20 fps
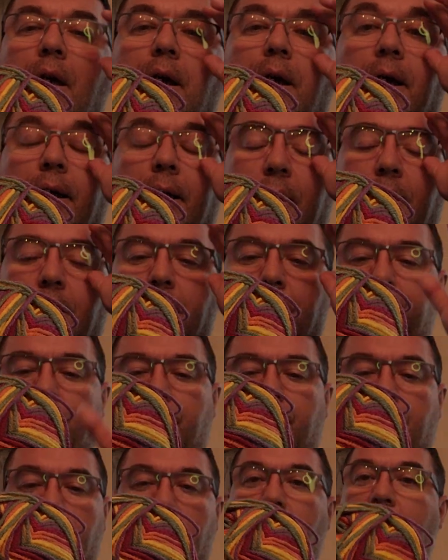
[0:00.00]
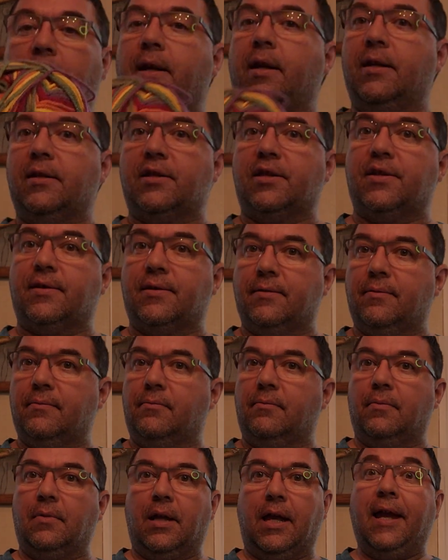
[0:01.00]
Um, and it's,
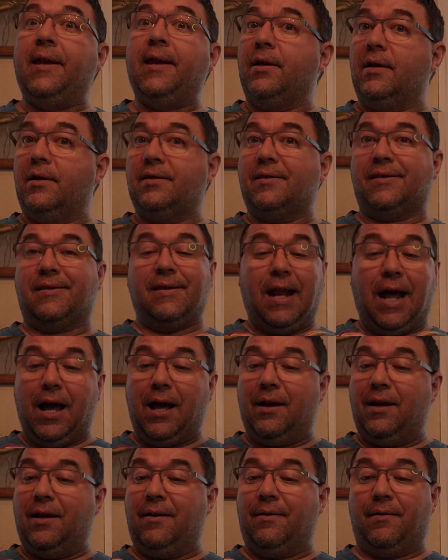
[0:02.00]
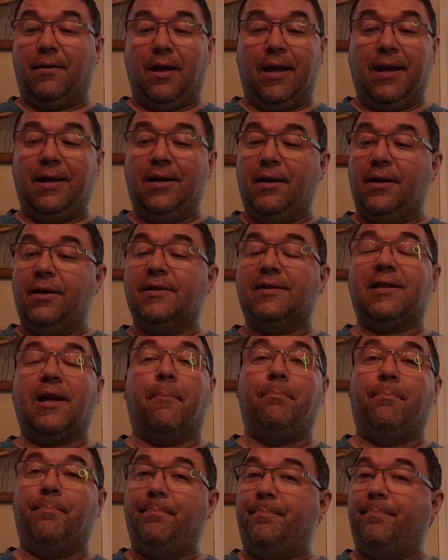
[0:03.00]
it is not, it is
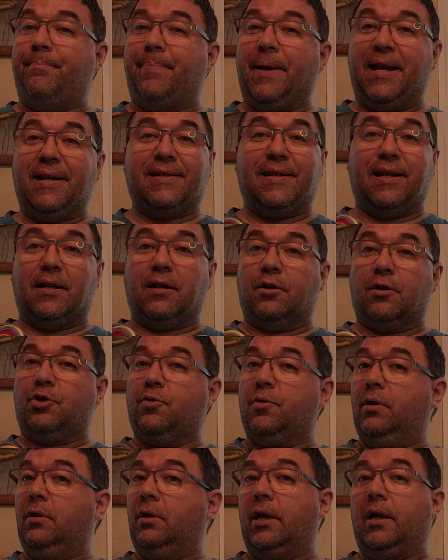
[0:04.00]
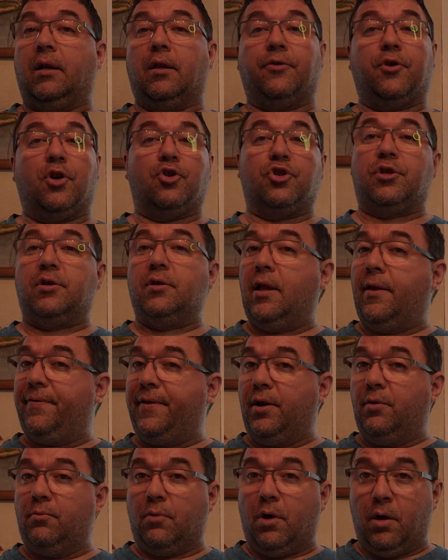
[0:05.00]
a basic acrylic. There's
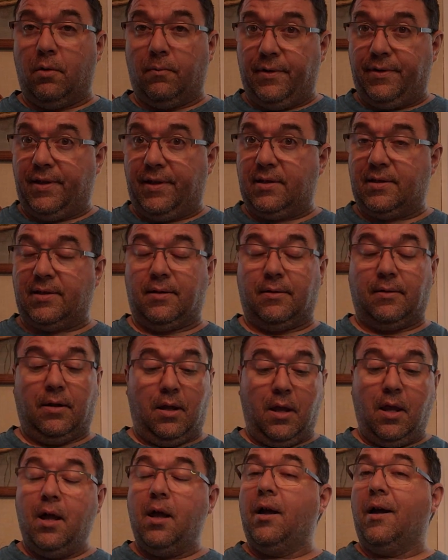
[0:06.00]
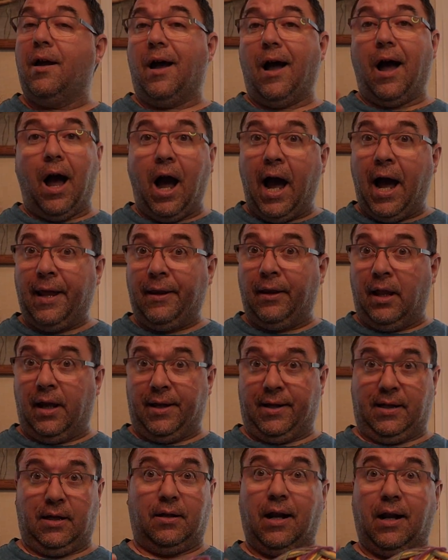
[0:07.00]
nothing wrong with this. I
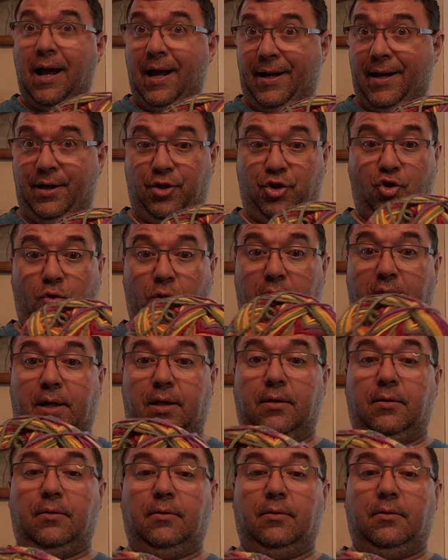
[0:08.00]
like it. I enjoy it.